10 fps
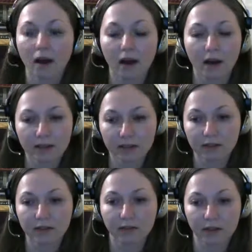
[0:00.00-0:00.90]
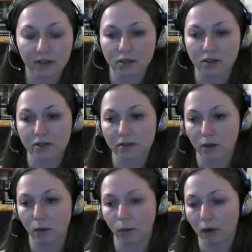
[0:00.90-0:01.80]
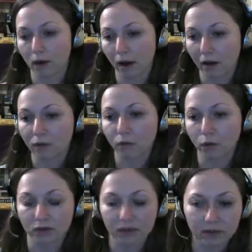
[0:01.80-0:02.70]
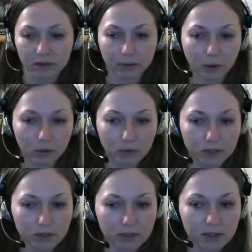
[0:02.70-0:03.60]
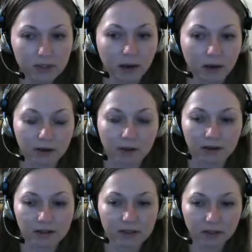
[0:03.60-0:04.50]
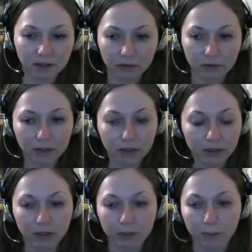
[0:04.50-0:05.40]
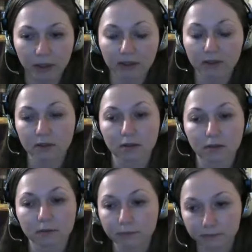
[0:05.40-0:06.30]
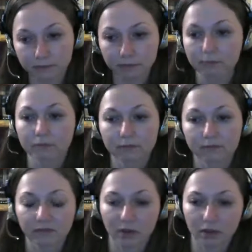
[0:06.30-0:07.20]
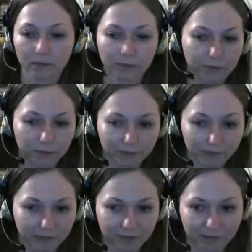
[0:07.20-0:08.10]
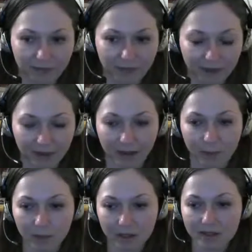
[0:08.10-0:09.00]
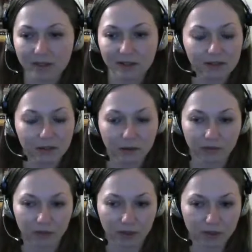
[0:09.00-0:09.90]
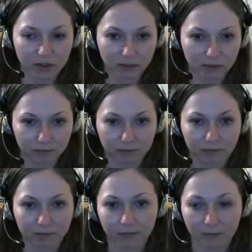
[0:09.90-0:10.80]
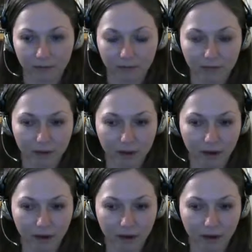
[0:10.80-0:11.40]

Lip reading: I didn't finish it. So I was in the process. I started reading it, but well, it means it's not finished now.